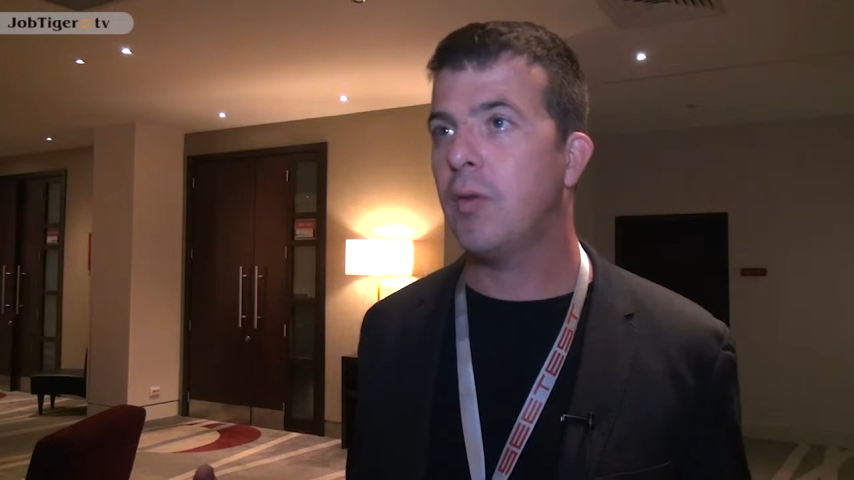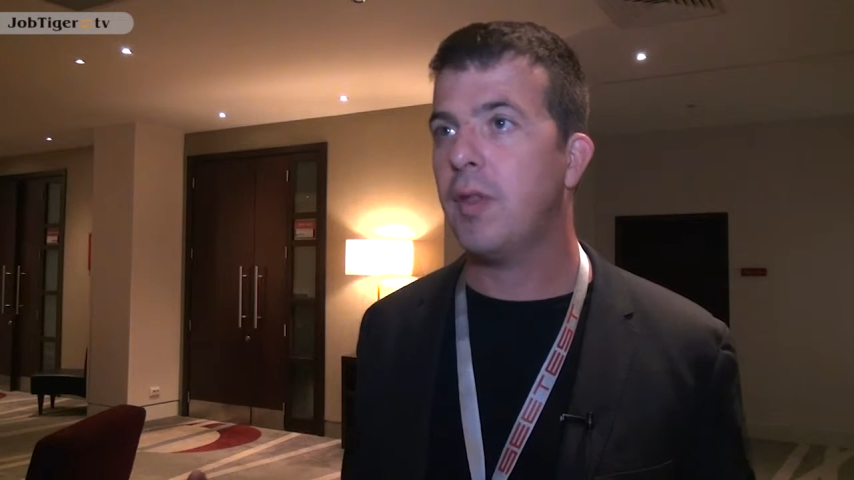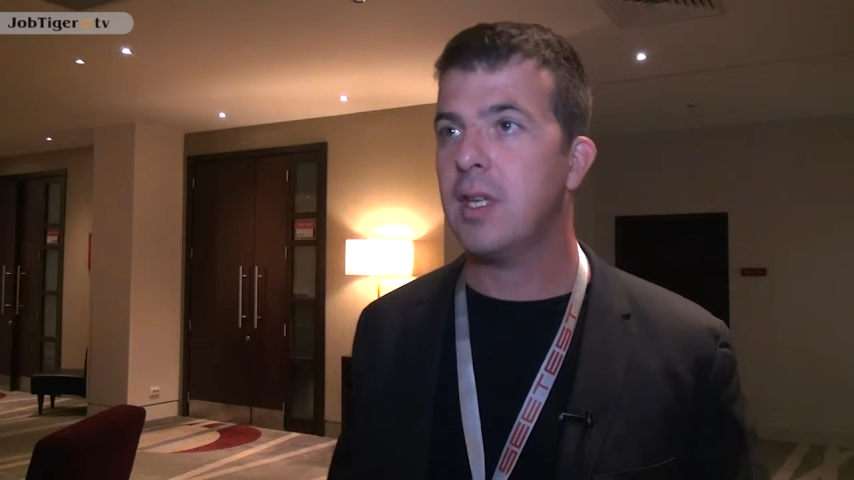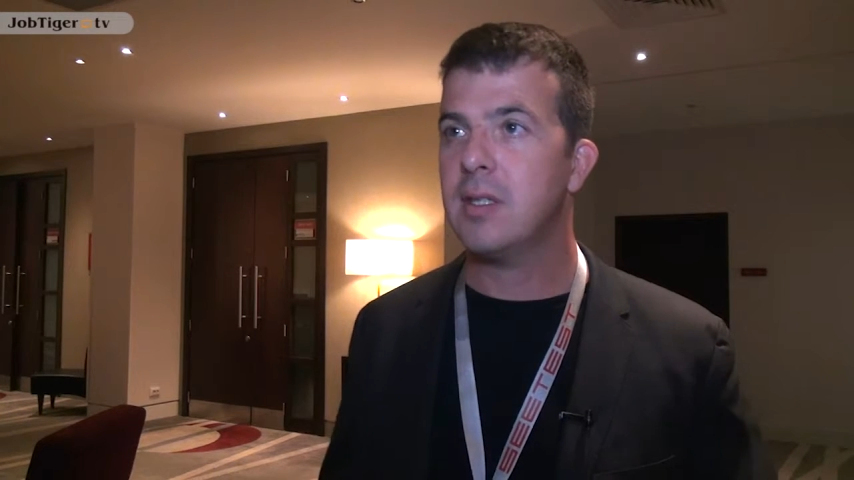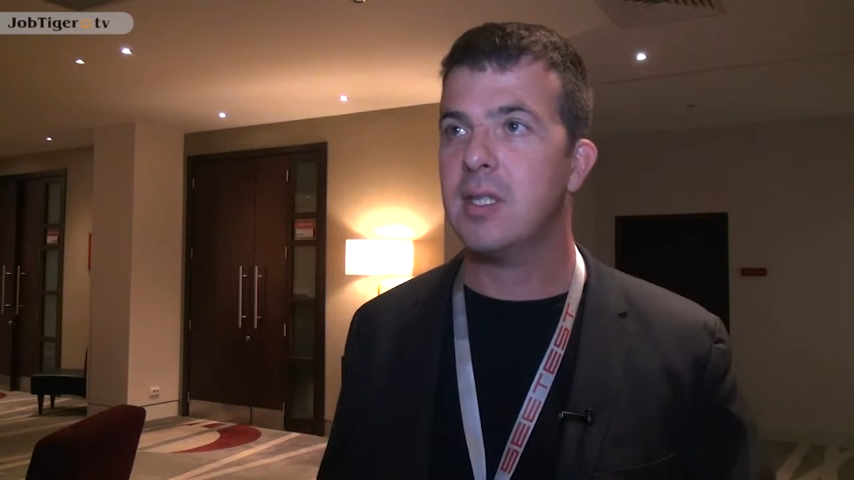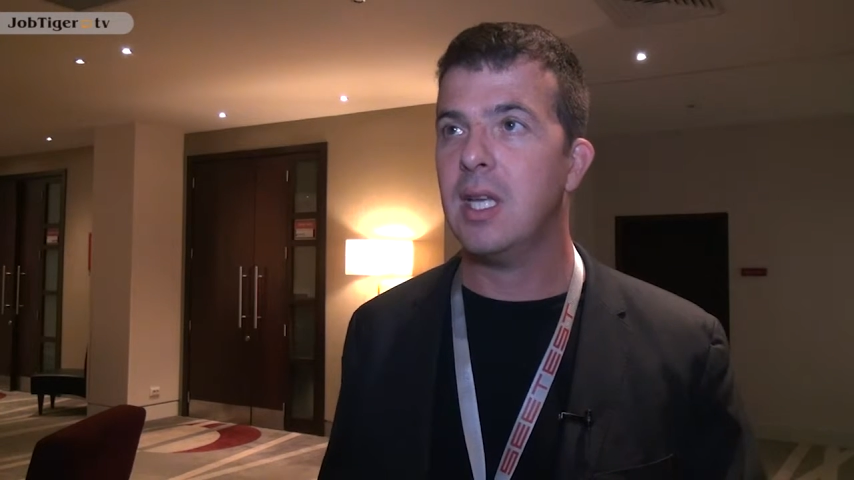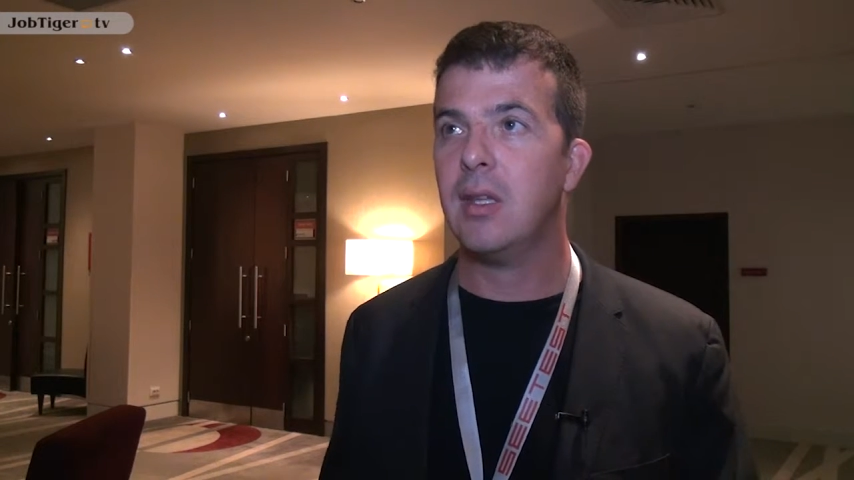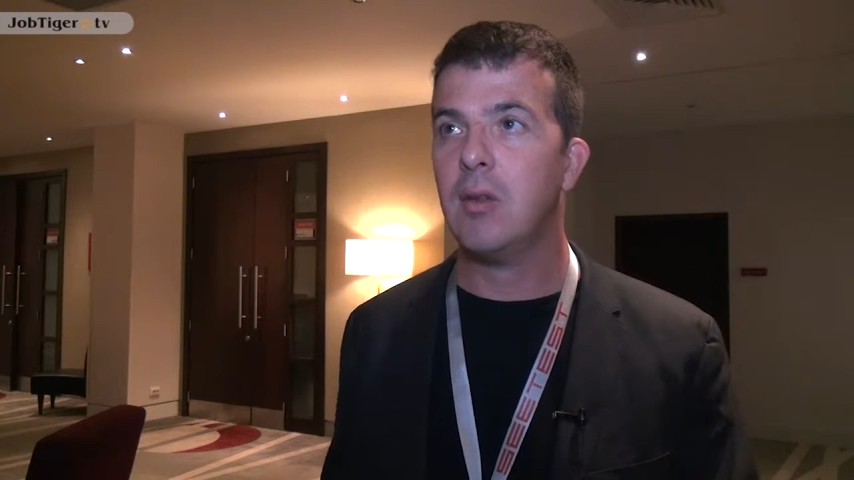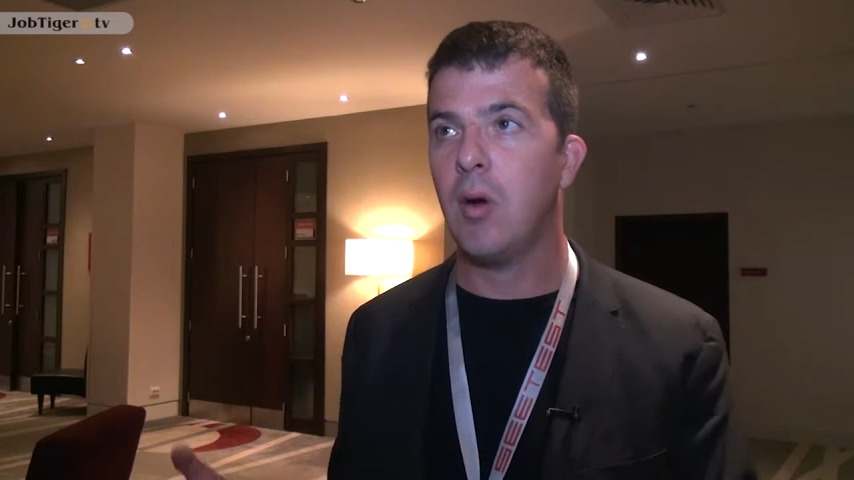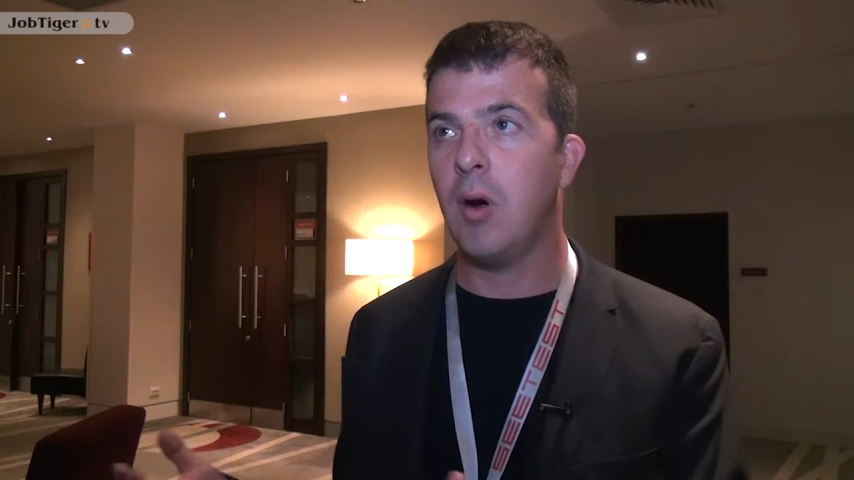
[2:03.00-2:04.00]
things that
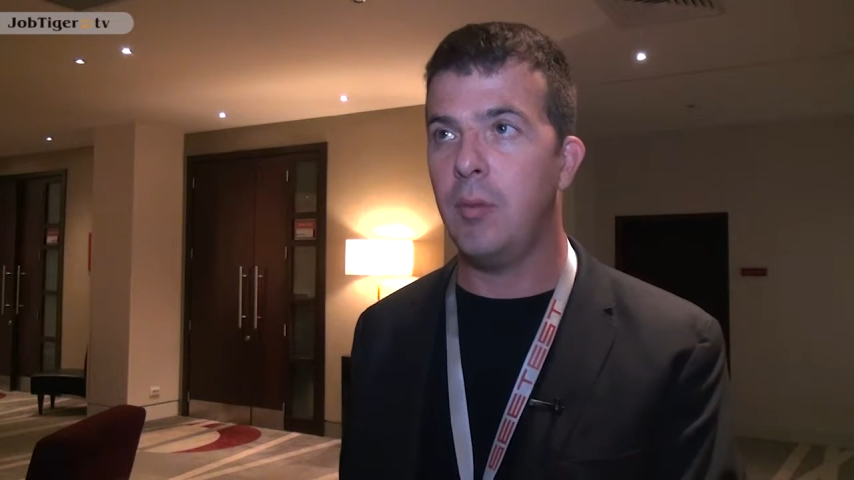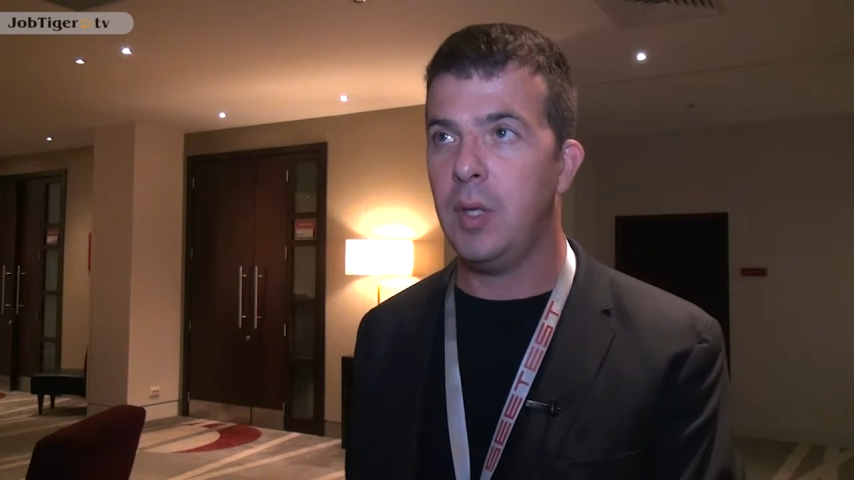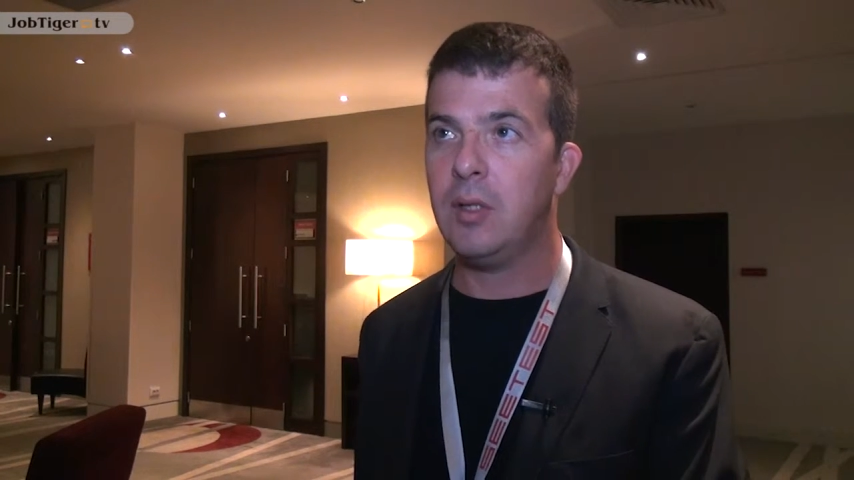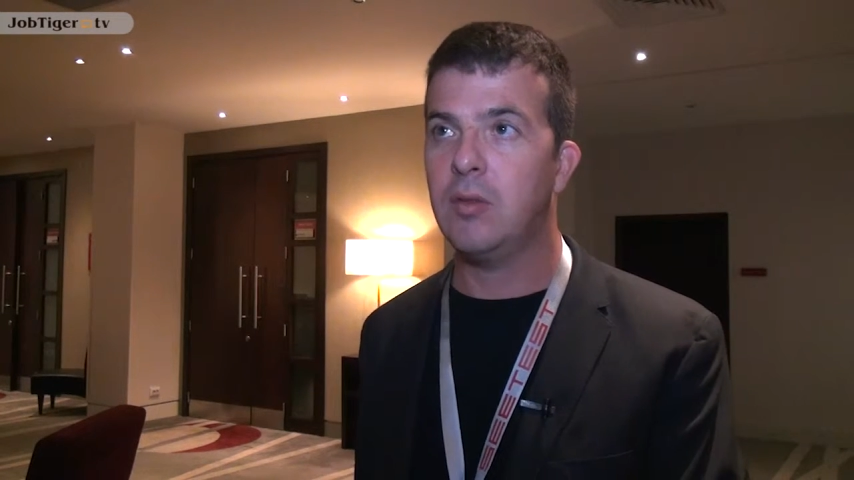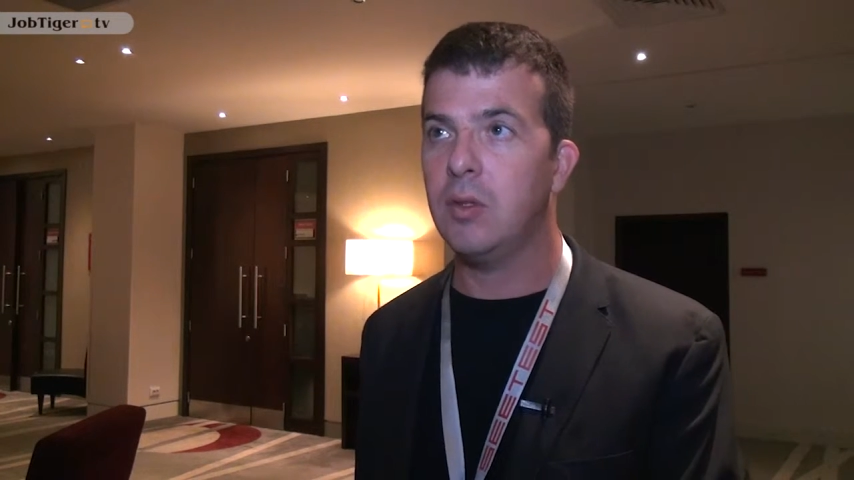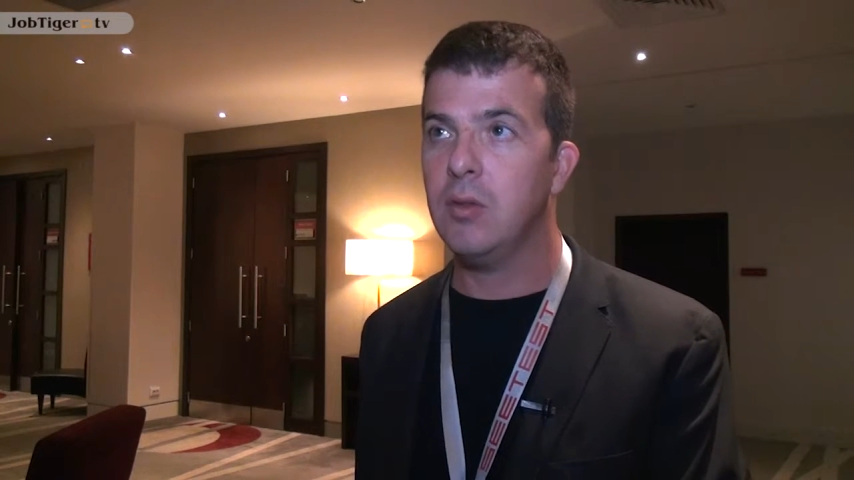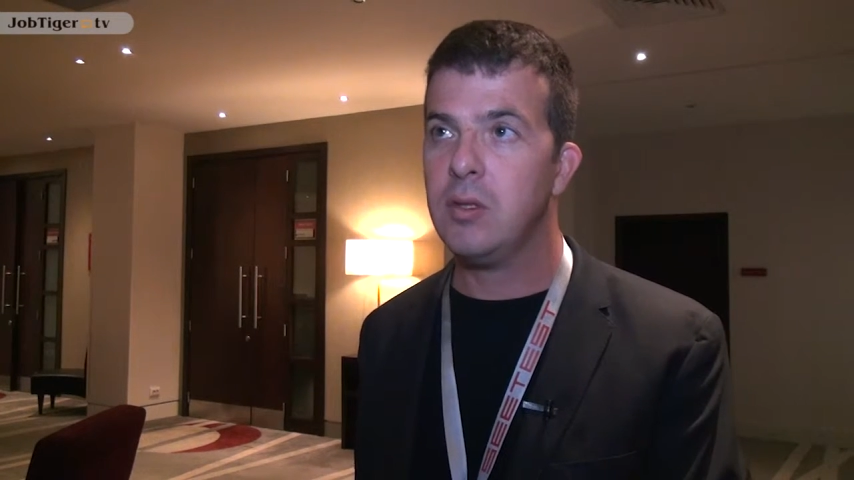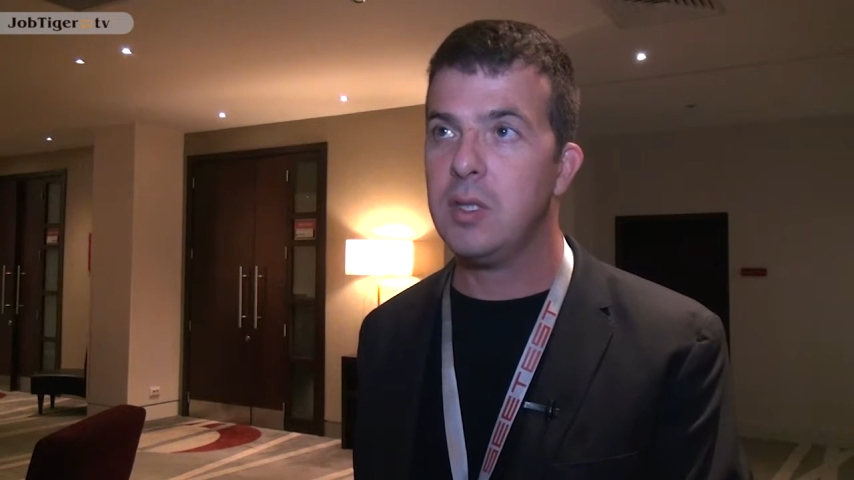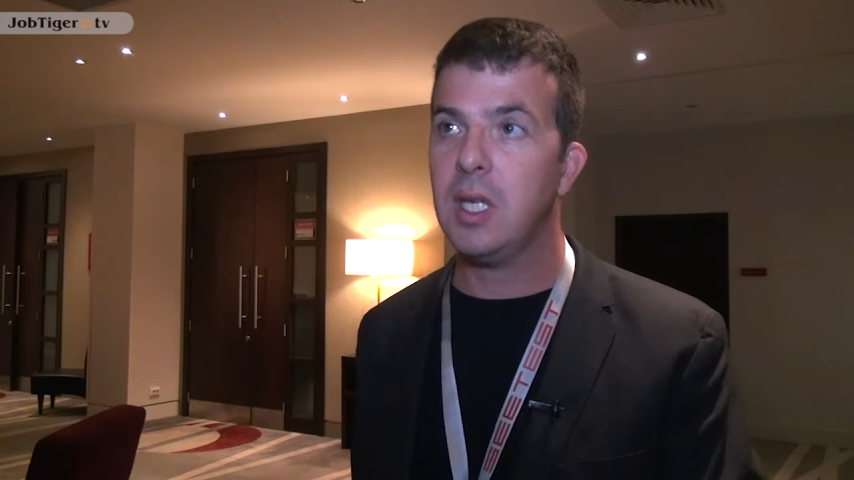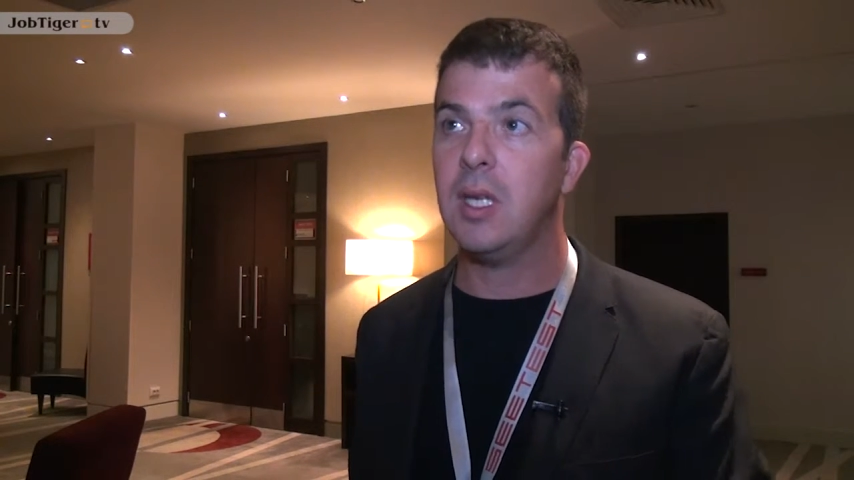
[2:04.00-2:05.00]
are introduced